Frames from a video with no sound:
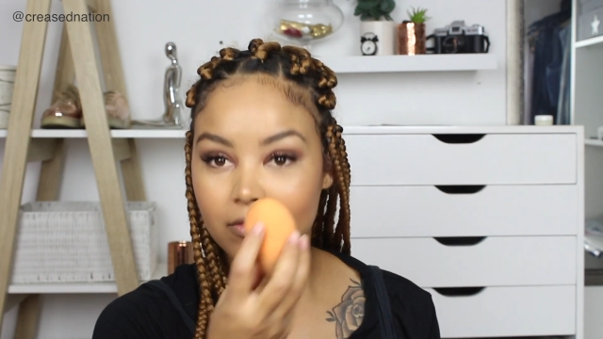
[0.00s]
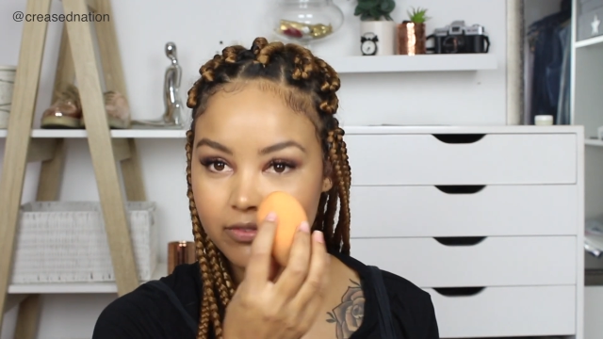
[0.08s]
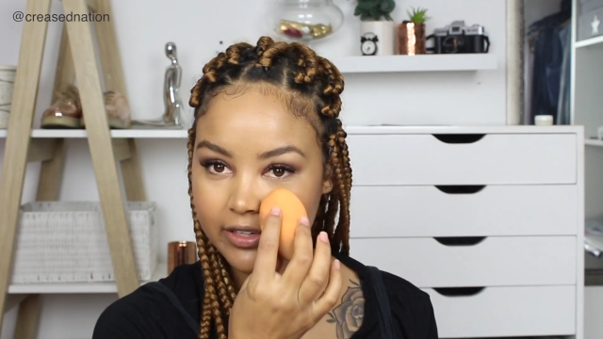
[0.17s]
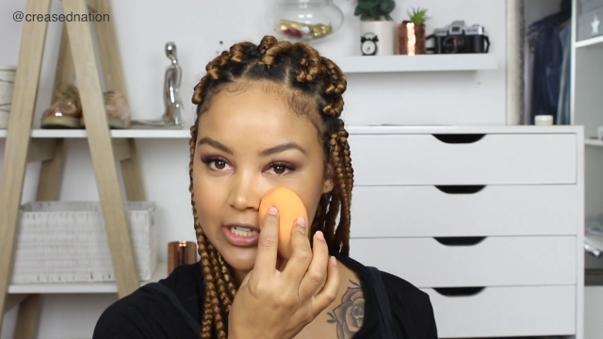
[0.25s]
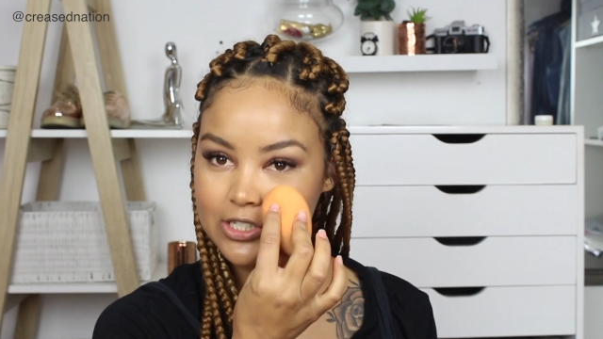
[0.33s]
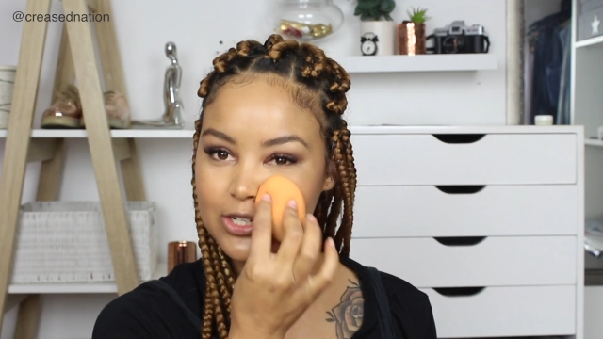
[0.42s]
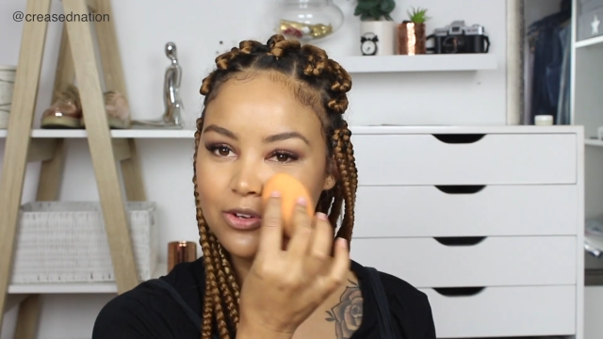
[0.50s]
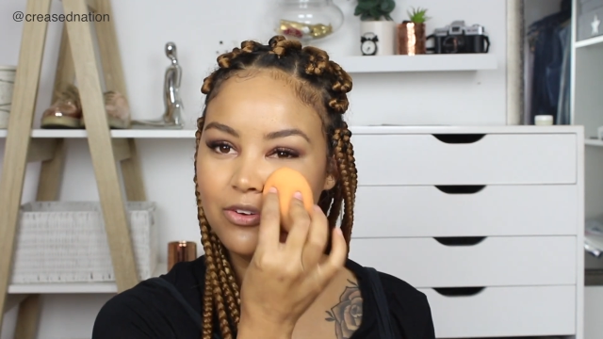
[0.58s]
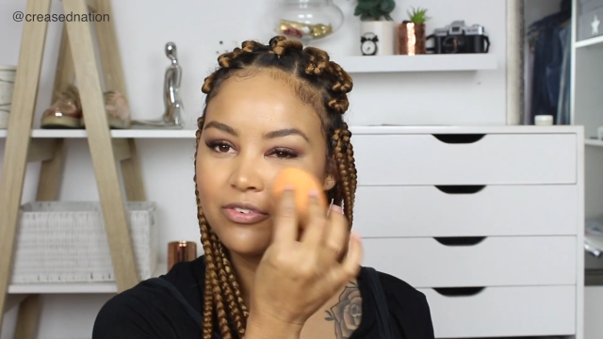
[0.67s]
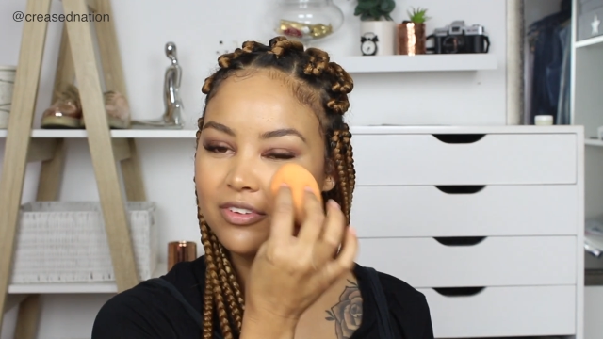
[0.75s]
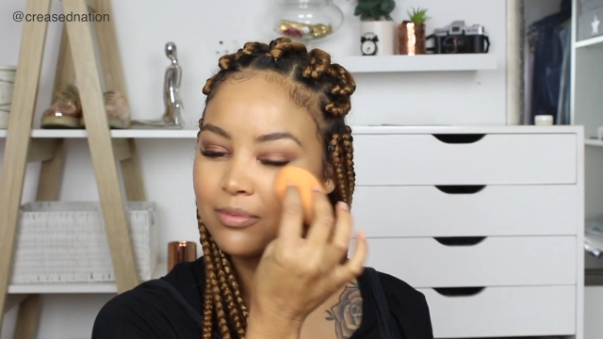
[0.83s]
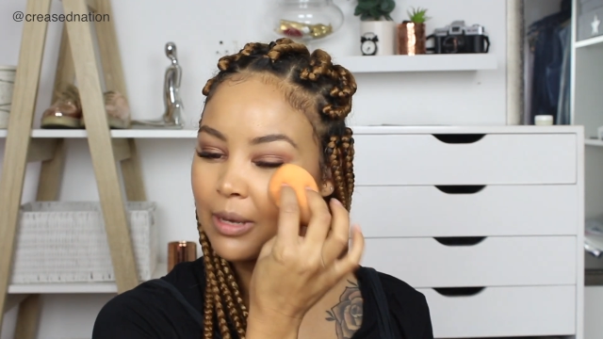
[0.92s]
Finishing off
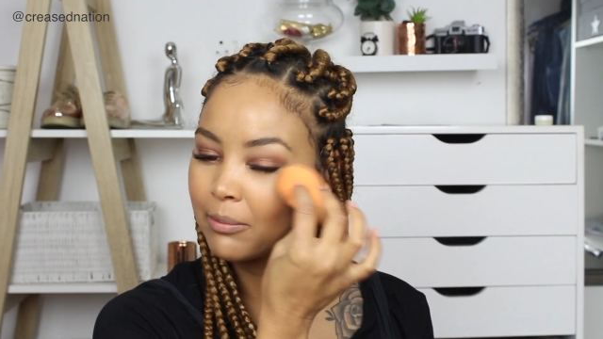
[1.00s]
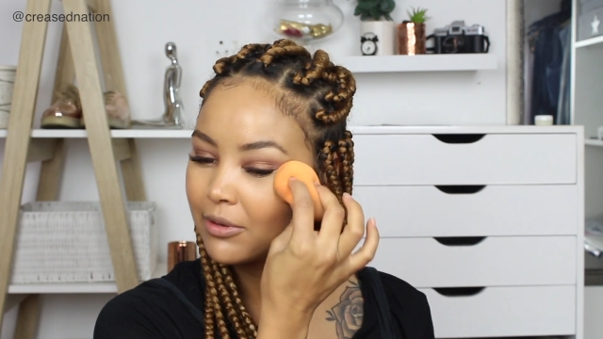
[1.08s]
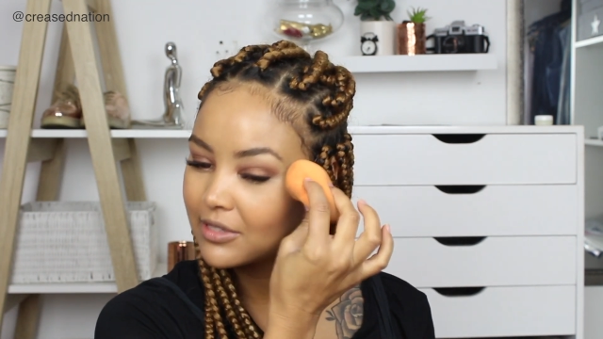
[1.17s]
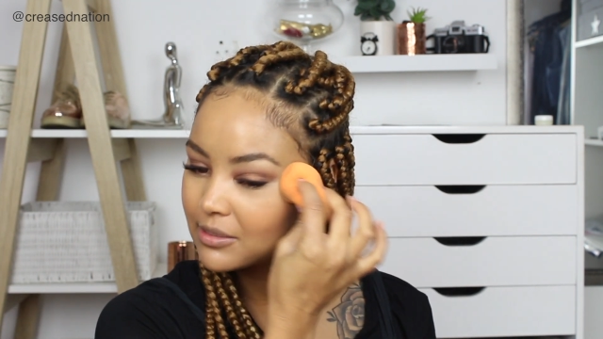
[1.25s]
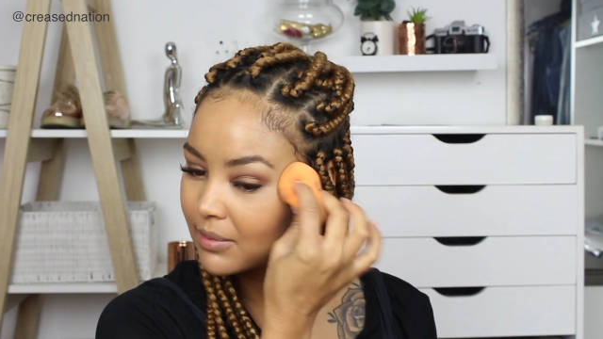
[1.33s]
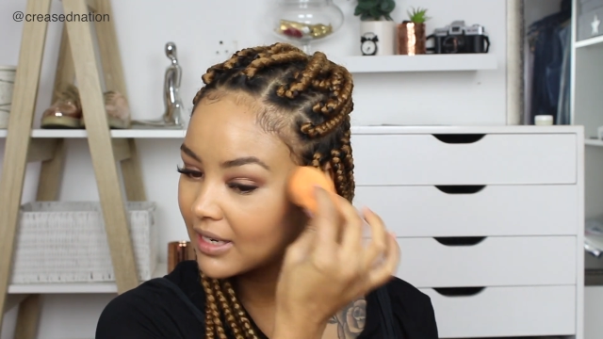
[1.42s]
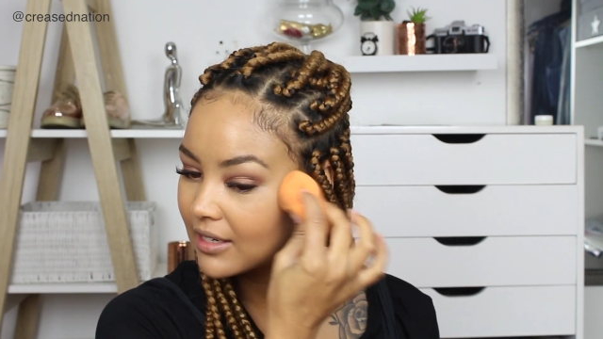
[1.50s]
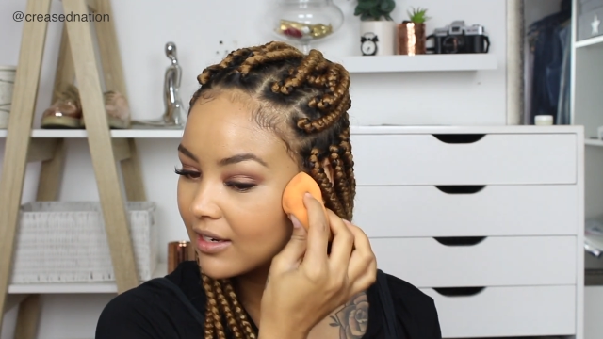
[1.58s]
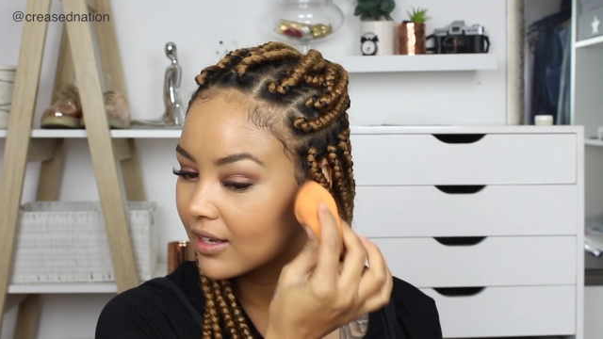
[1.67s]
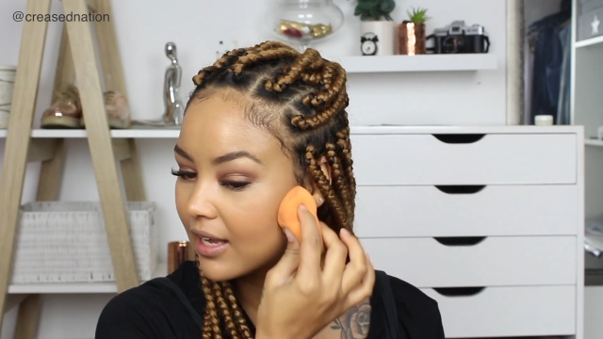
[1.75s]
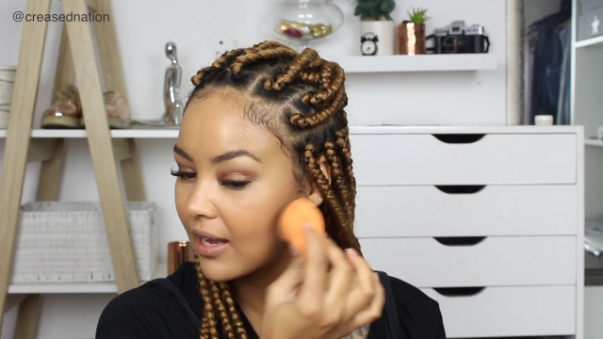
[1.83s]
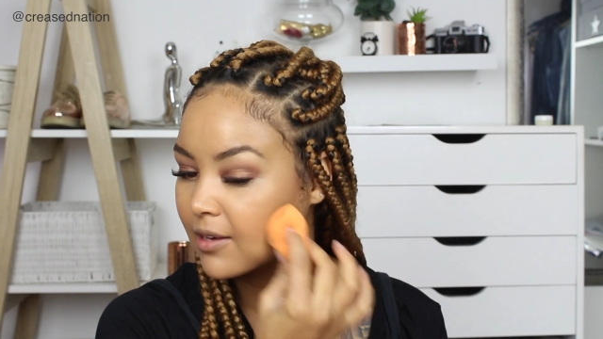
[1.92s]
with my beauty blender
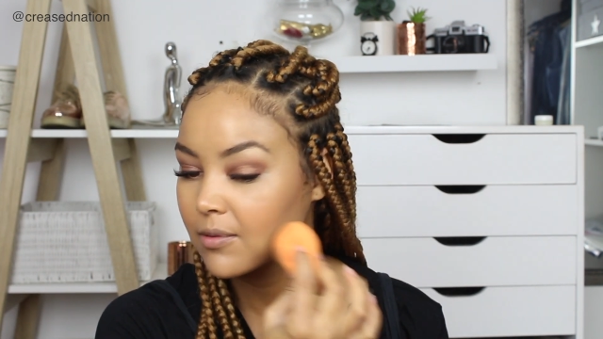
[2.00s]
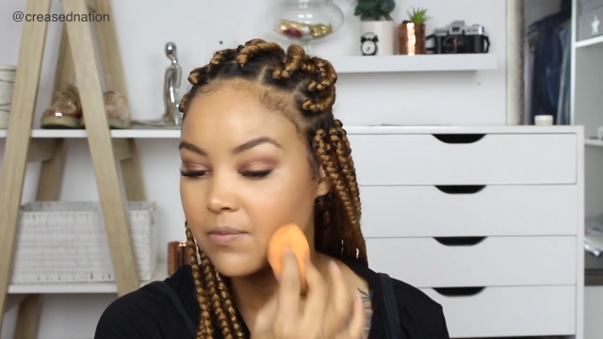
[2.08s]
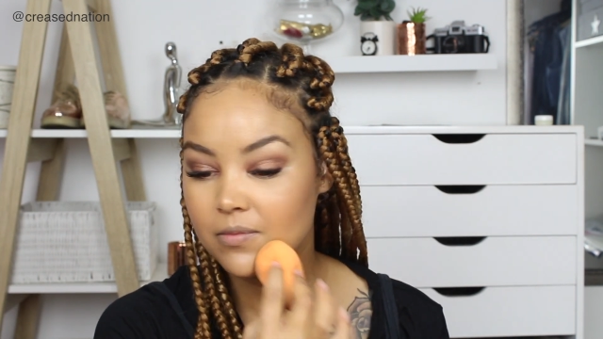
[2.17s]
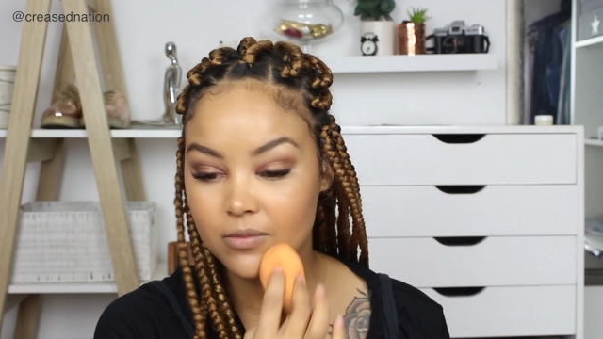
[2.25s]
again.